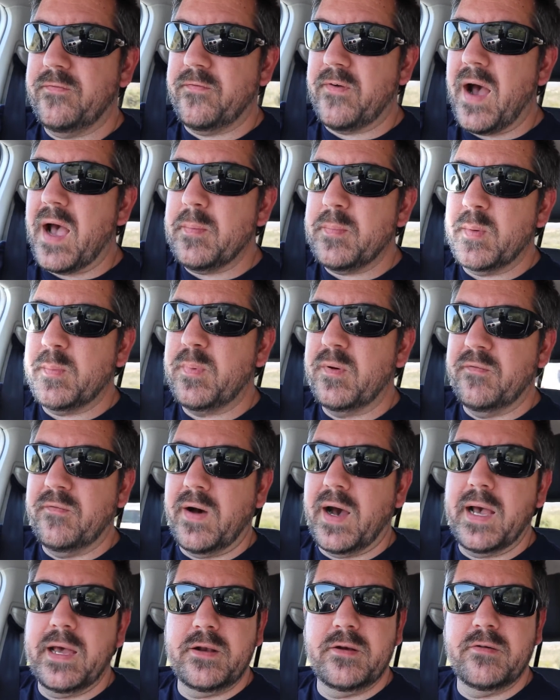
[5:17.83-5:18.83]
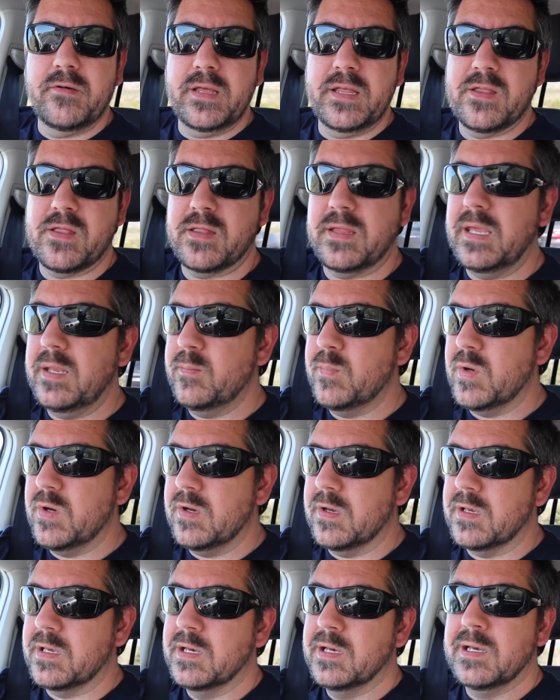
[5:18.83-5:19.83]
fiber provider in
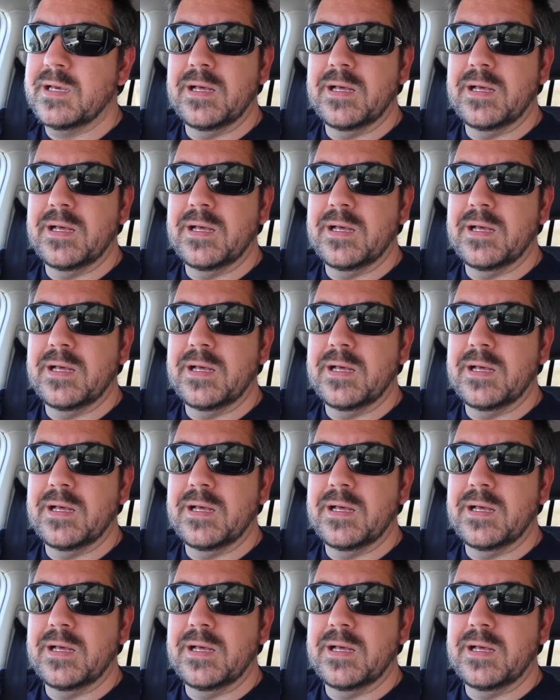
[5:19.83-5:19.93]
Steenberg.